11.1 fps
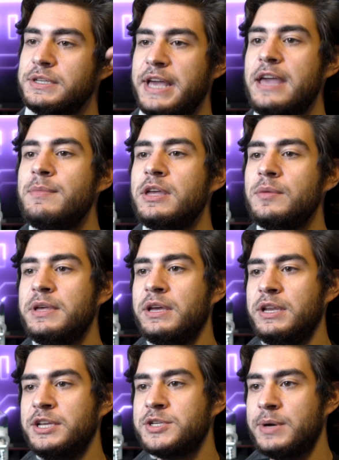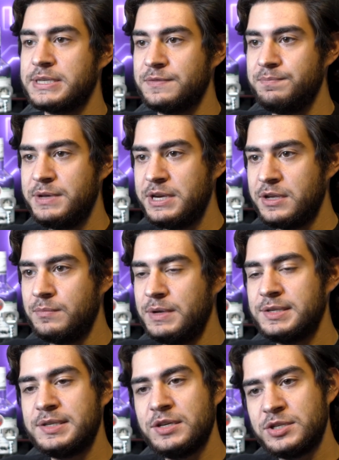Gaming, being an interactive medium,
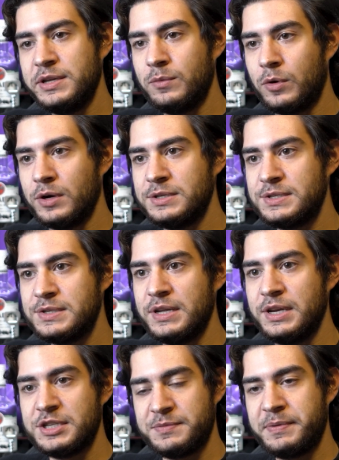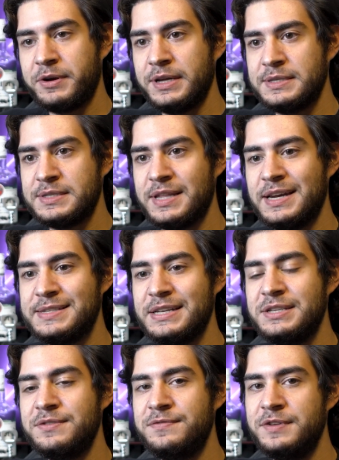essentially warrants an experience that is
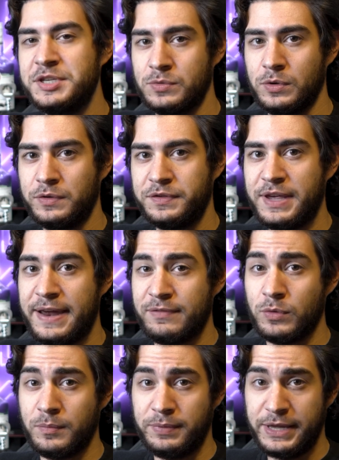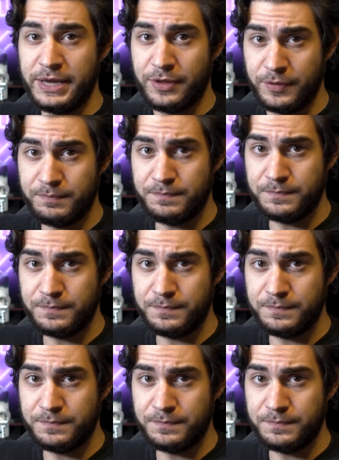individual to everyone playing them.